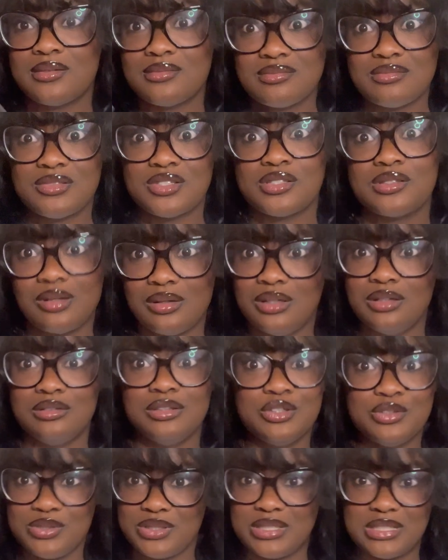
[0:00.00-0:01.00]
Solo
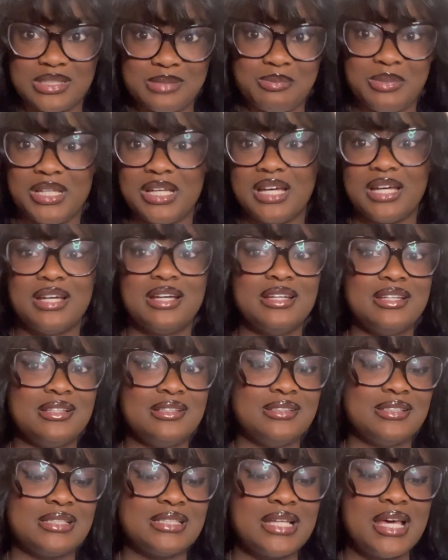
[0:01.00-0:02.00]
loses.
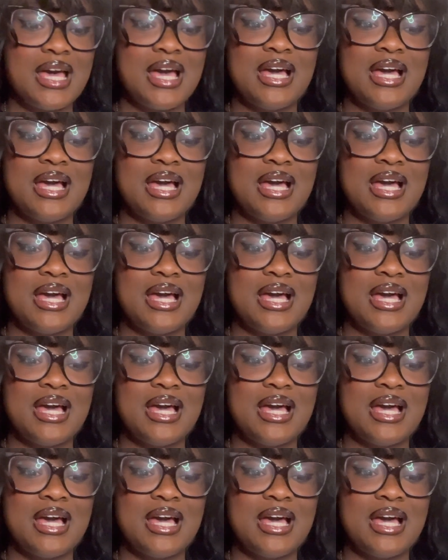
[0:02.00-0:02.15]
Because